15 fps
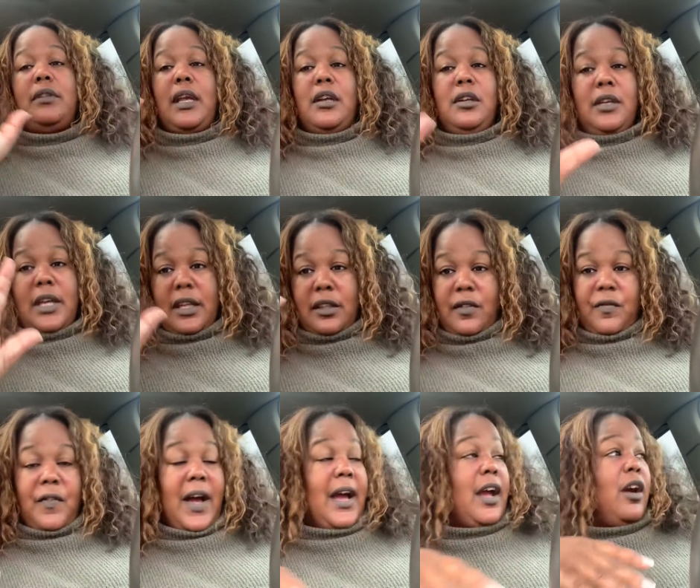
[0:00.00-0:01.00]
They look at the
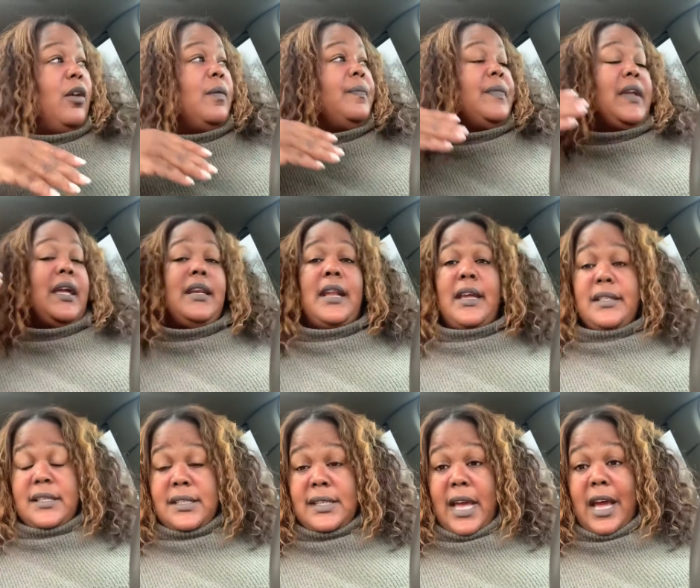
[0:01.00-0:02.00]
file and they
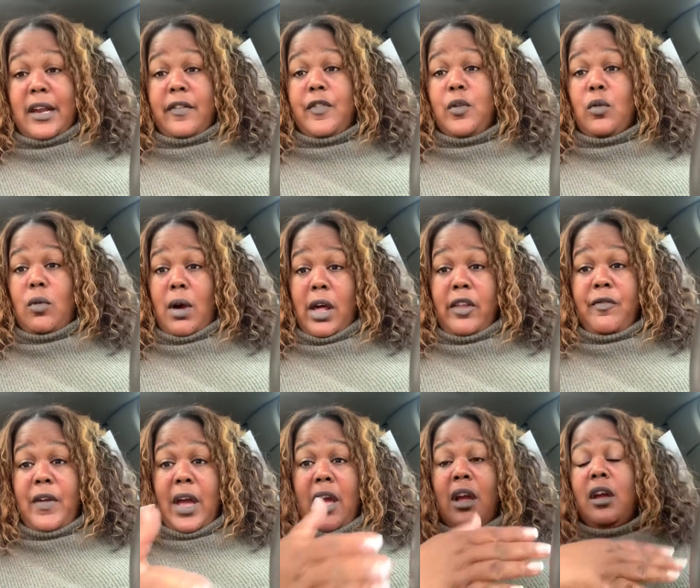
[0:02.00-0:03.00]
decide if you
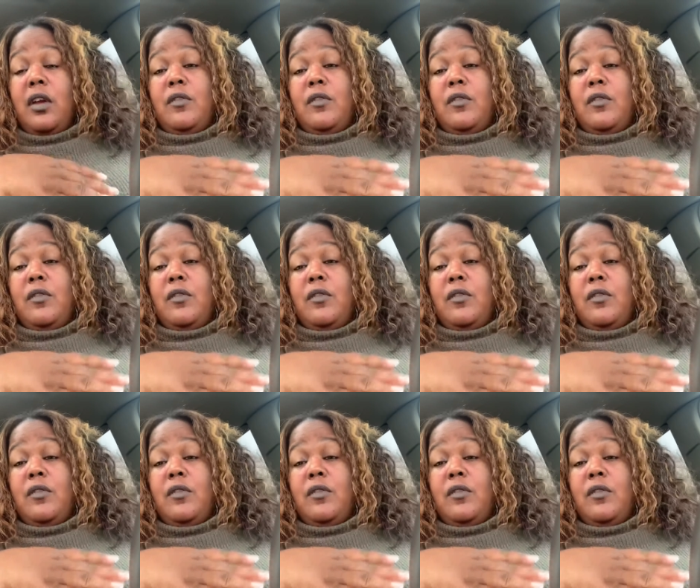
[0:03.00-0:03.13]
qualify